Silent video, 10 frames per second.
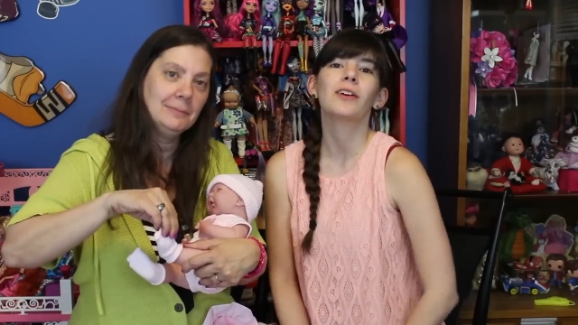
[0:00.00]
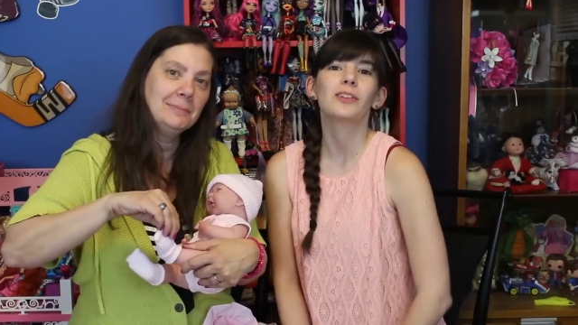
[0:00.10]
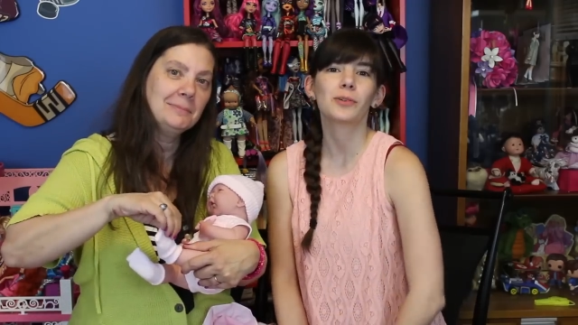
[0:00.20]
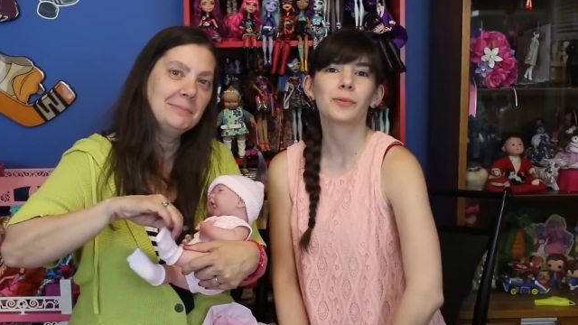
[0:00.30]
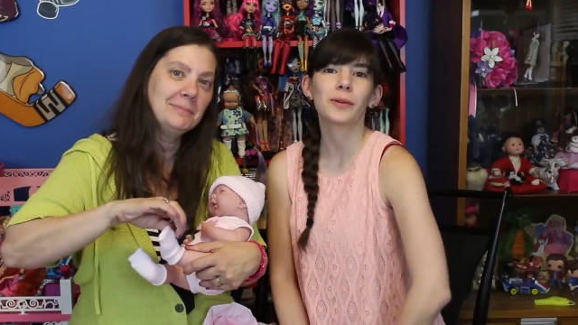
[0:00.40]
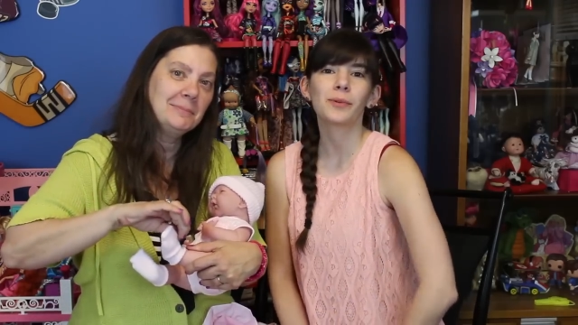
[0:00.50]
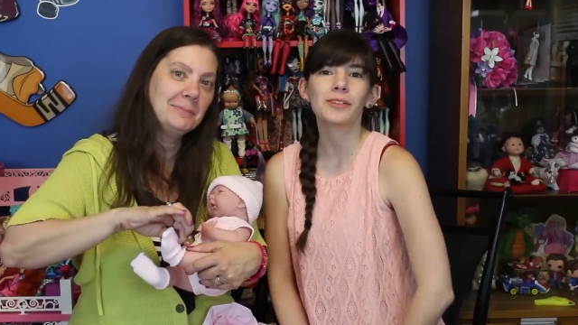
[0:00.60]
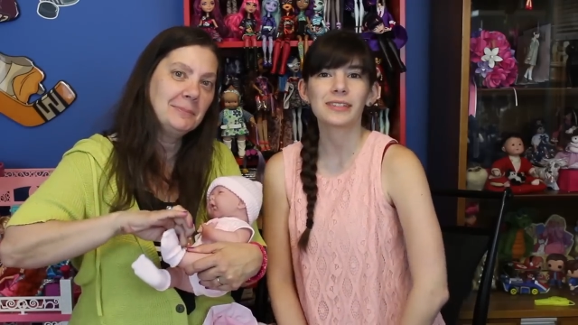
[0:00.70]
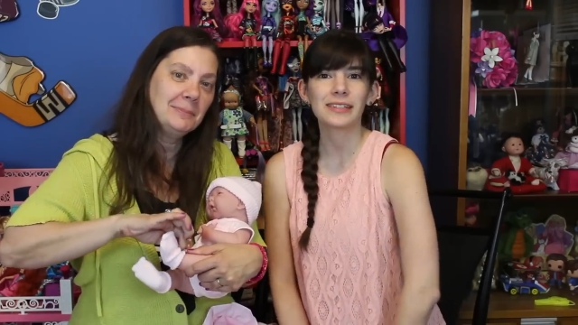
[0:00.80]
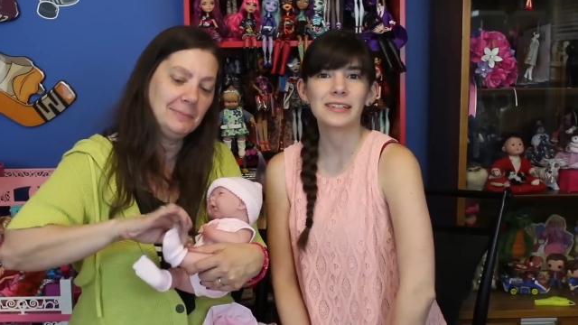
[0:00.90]
Speaker 1: So we will
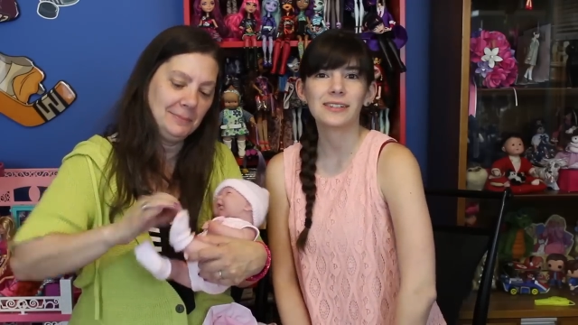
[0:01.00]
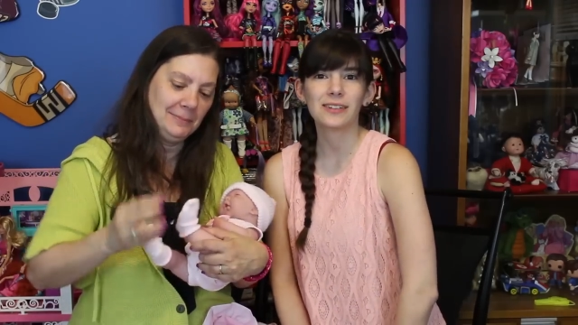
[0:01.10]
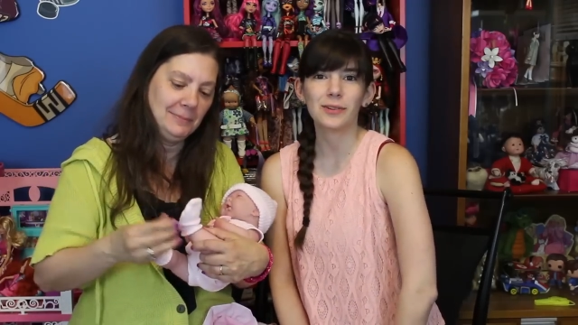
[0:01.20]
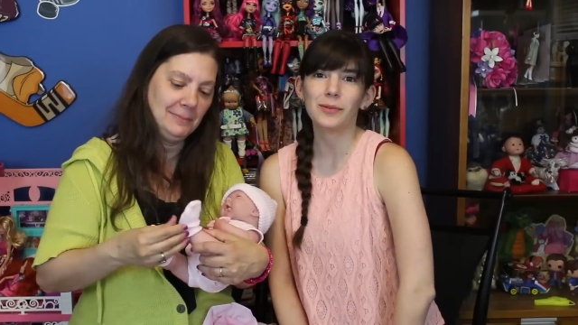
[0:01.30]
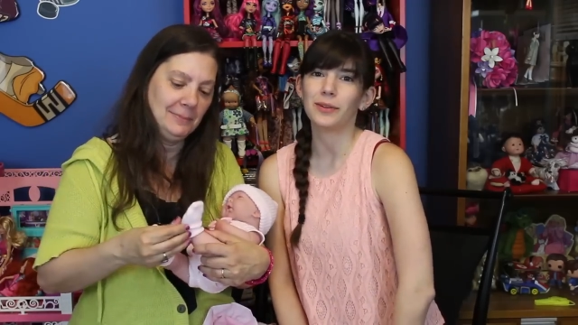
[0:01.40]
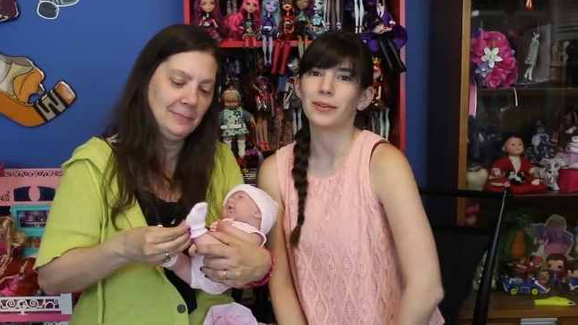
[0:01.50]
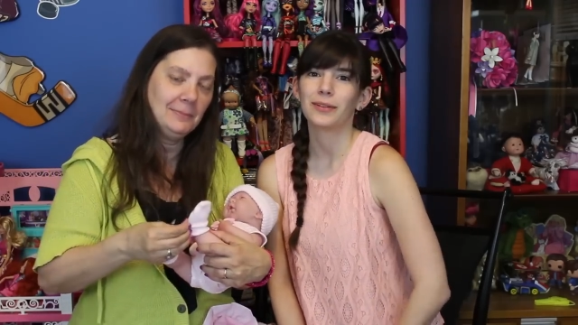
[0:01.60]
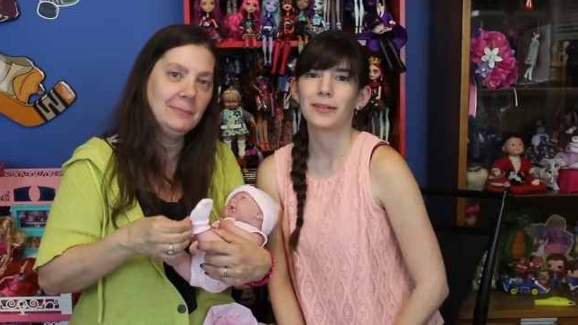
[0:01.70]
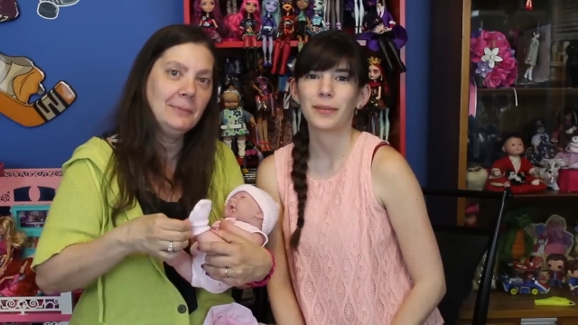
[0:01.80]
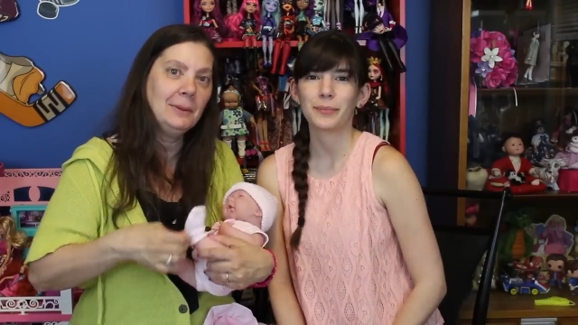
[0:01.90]
see you soon.
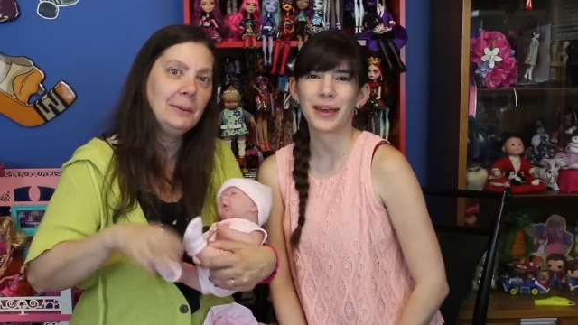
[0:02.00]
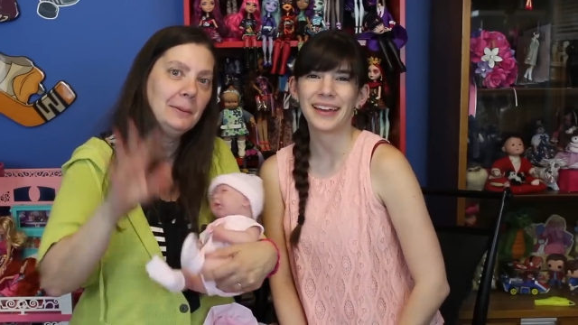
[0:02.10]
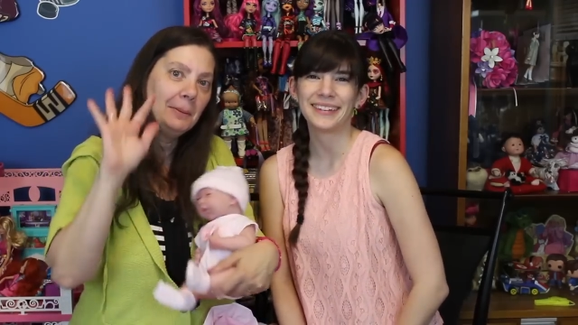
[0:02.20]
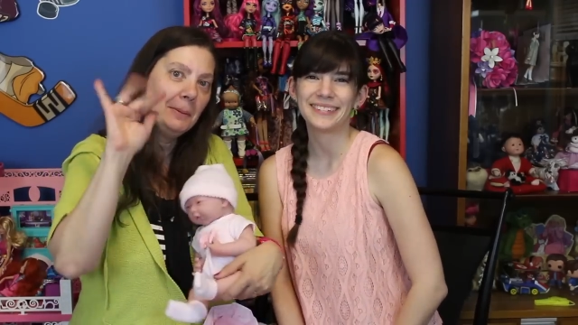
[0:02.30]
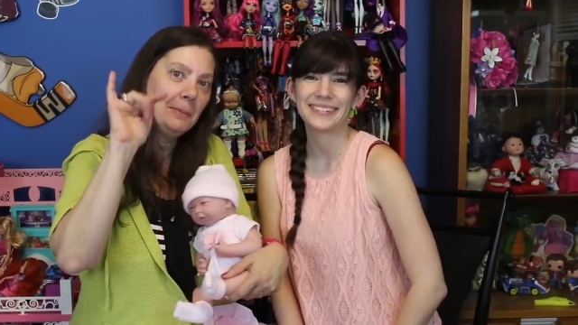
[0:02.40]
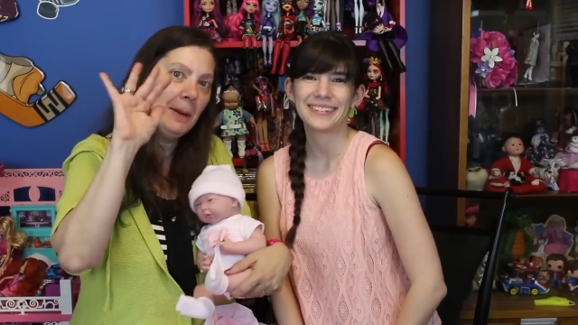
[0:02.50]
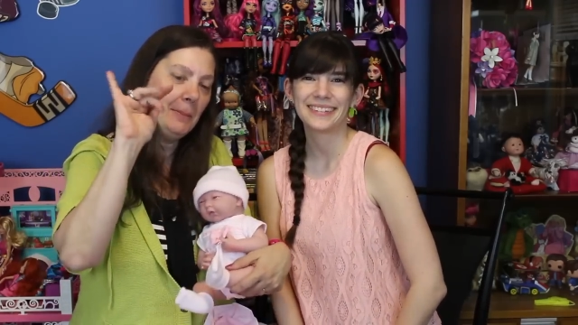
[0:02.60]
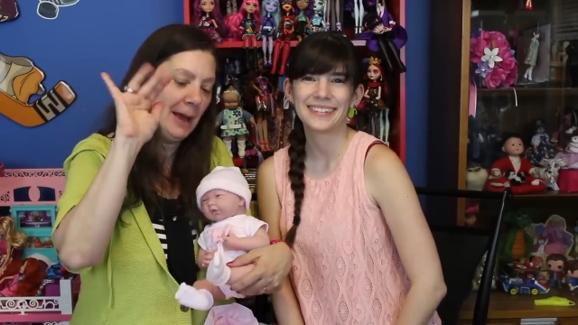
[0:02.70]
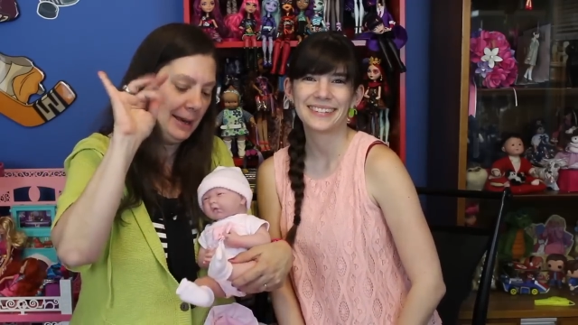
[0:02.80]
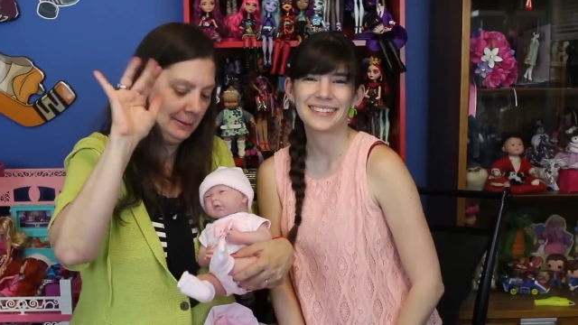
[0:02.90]
Bye.
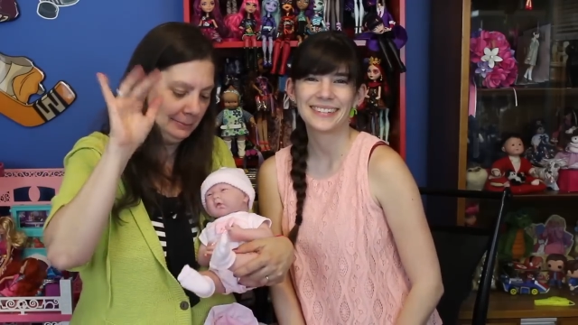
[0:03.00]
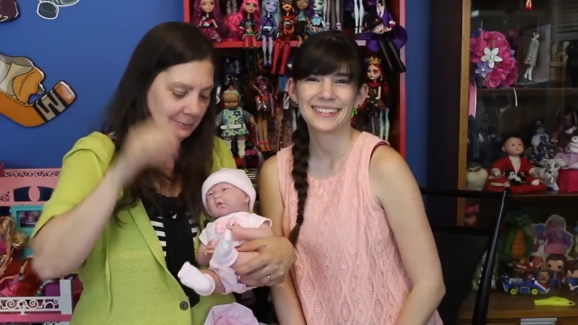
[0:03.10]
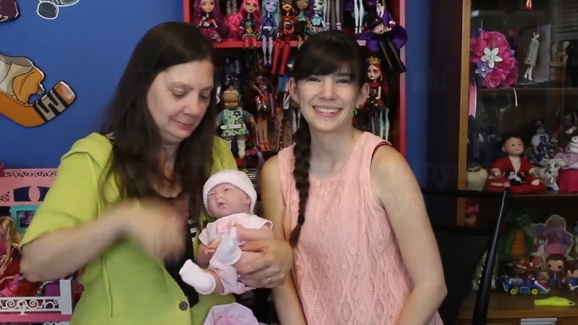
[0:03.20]
Bye-bye.